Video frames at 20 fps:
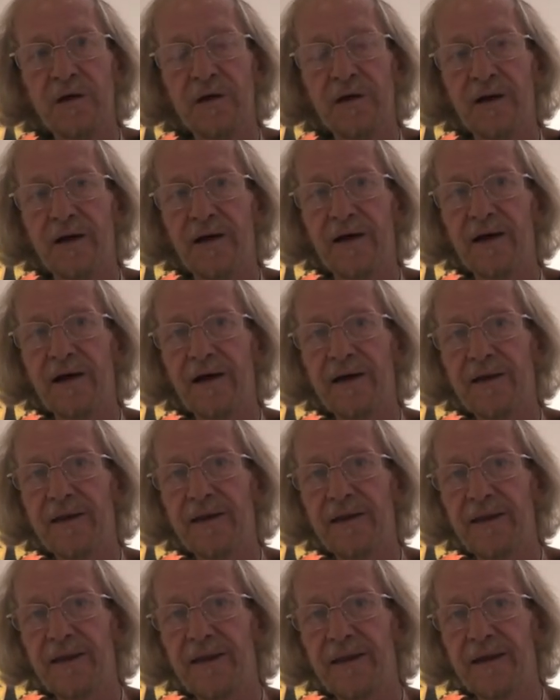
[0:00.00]

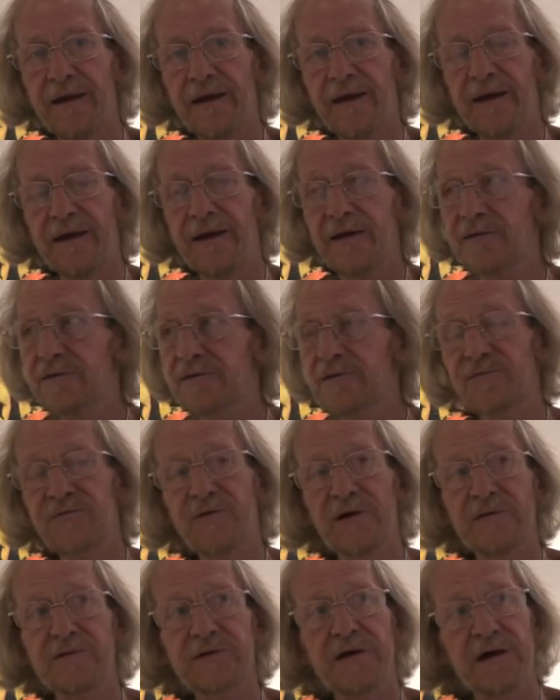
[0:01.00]
and it's
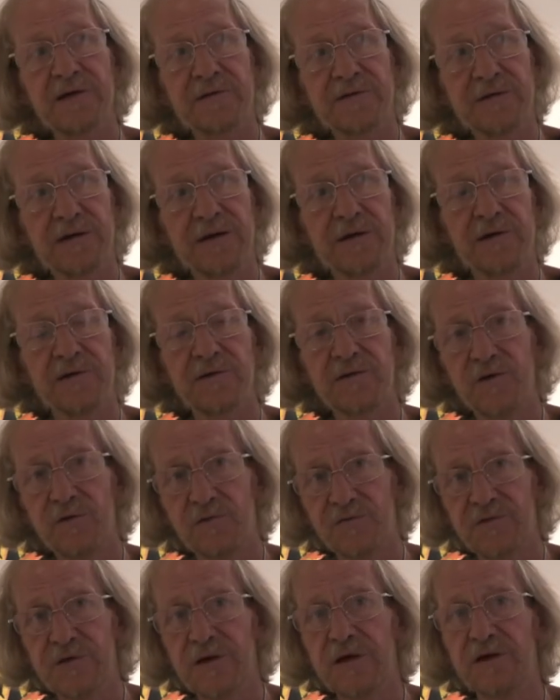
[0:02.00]
fantastic. And
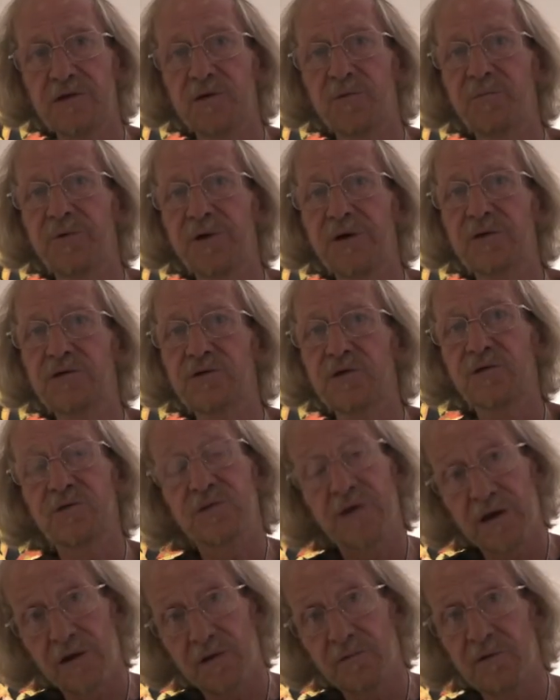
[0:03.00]
you've seen the pictures
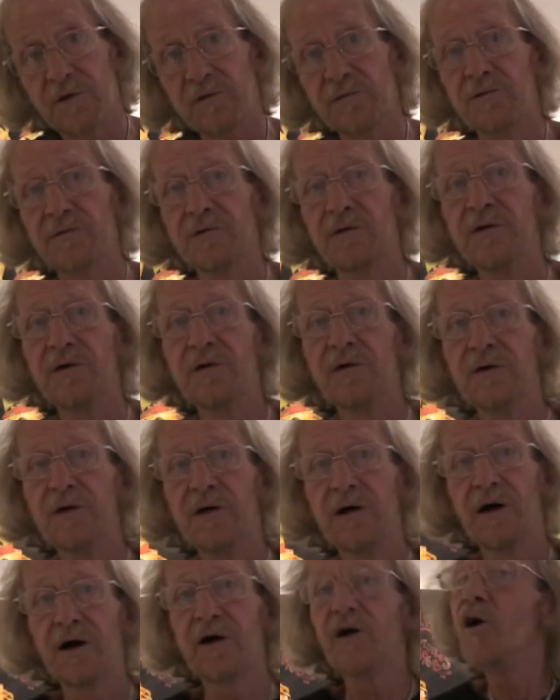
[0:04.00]
here, and
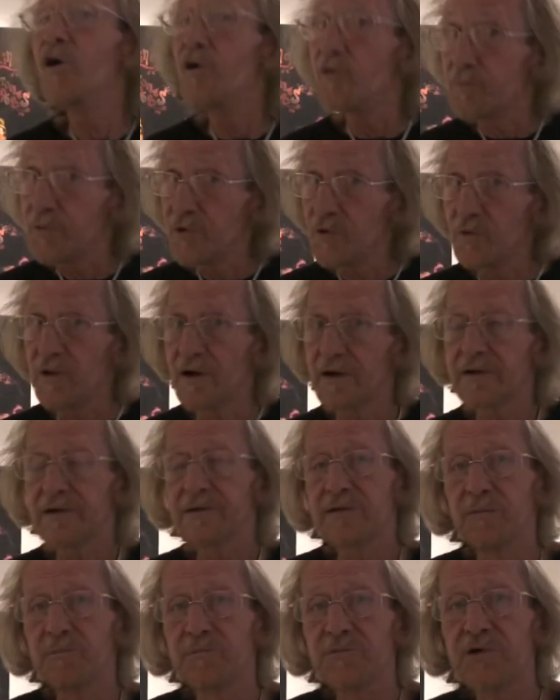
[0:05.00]
I hope you
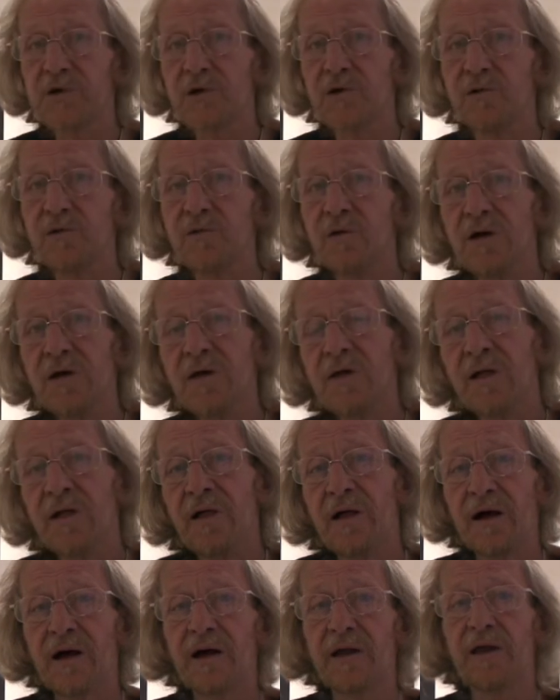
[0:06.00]
like them too.
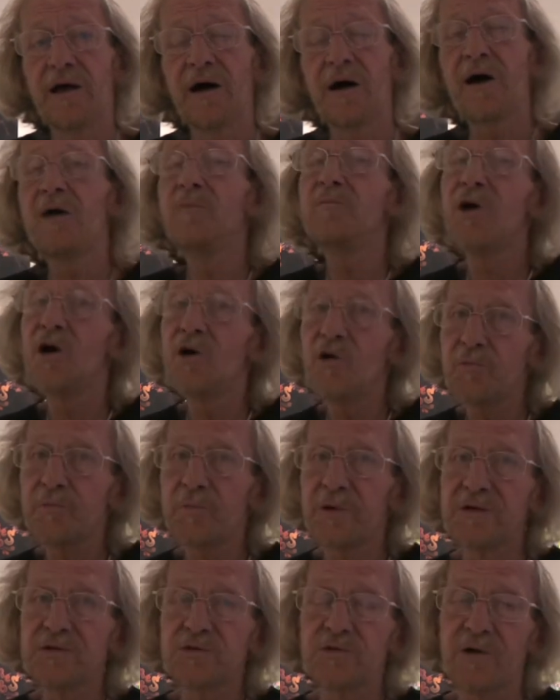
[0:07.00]
And I'm
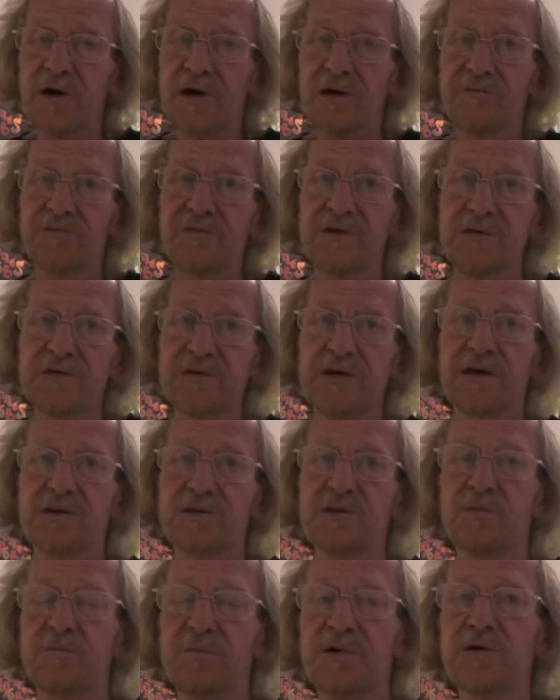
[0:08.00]
hoping to have this
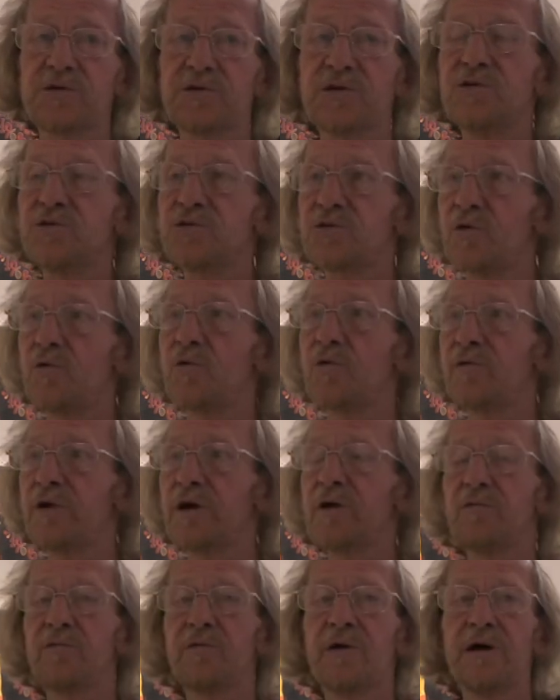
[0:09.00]
exhibition
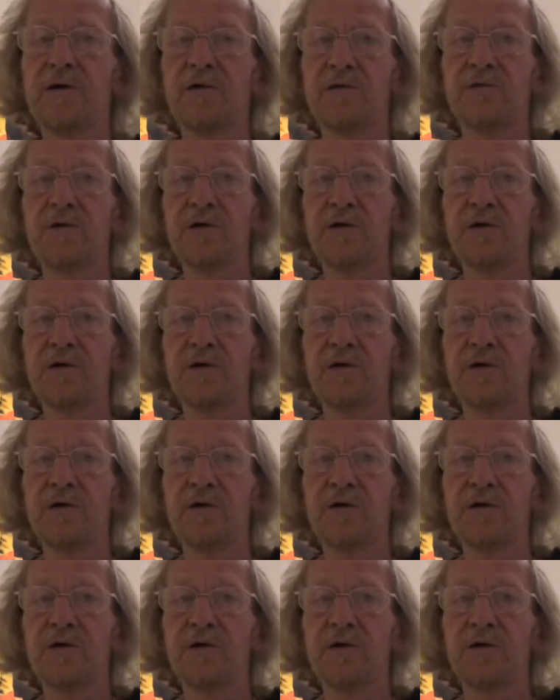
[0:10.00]
touring around